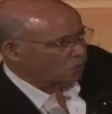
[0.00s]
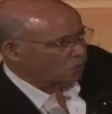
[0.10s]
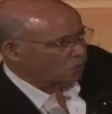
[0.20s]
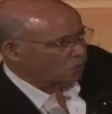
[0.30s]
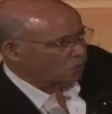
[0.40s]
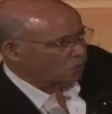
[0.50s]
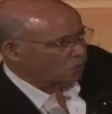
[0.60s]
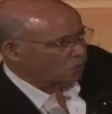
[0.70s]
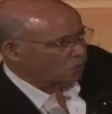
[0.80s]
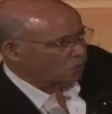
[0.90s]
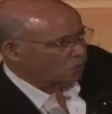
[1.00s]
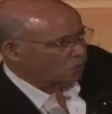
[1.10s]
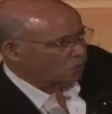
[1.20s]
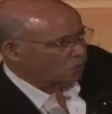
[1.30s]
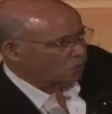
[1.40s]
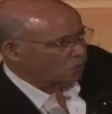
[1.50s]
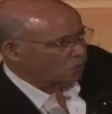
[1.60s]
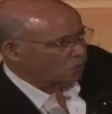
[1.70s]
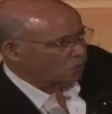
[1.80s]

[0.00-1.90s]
No one is speaking in this clip.